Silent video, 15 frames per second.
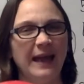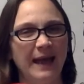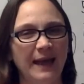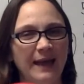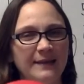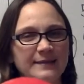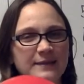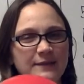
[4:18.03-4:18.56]

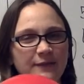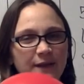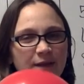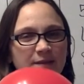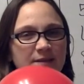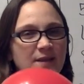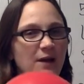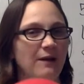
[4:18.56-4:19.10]
And
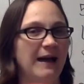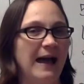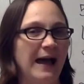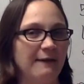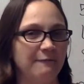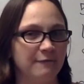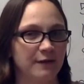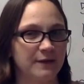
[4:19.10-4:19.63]
spheres don't
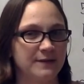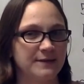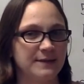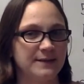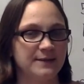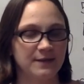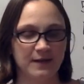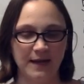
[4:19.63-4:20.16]
have
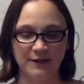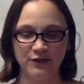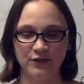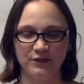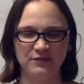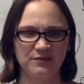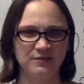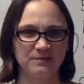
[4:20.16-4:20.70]
vertices or
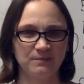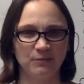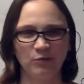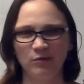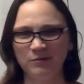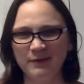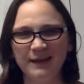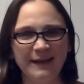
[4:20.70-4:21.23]
edges,
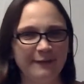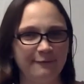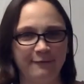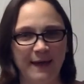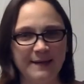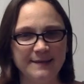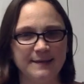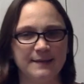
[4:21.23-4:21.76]
or really
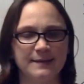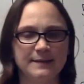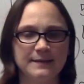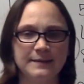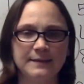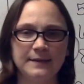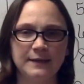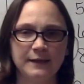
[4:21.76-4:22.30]
faces.